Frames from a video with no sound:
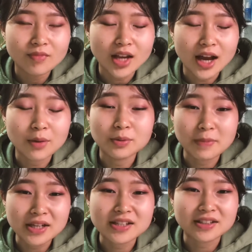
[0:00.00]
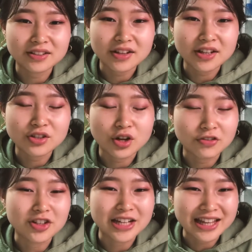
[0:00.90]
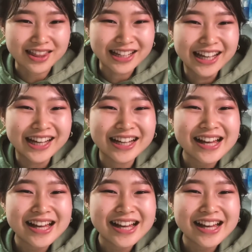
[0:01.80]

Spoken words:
I would basically starve to death.